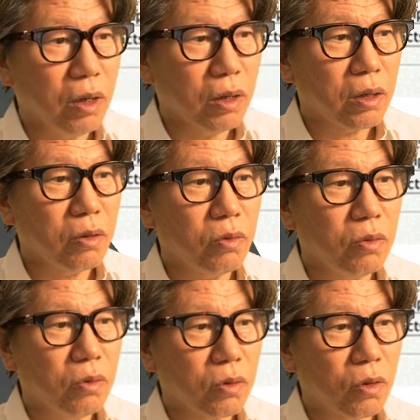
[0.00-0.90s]

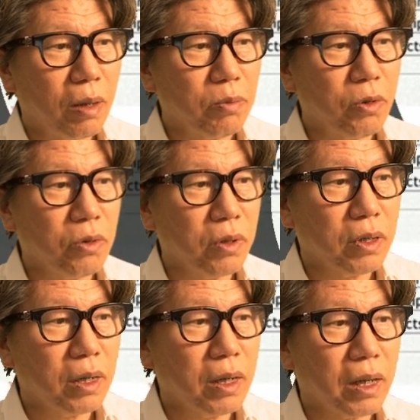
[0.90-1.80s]
So, we
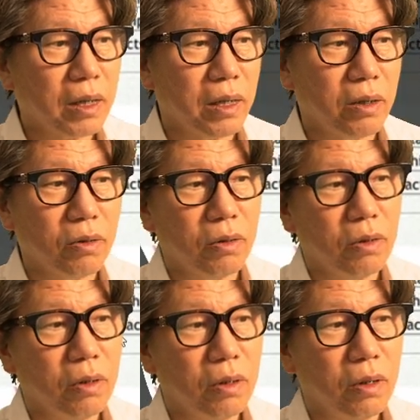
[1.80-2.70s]
ultimately chose
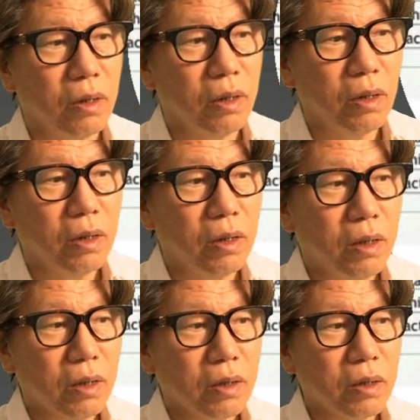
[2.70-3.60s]
occlusal adjustment using the
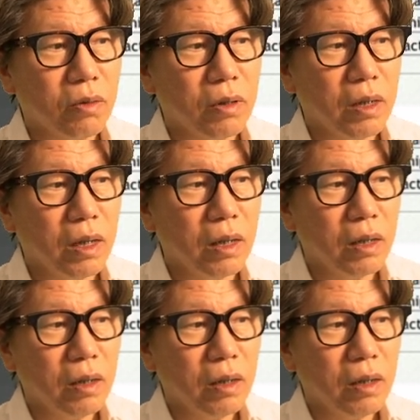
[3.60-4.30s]
negative method.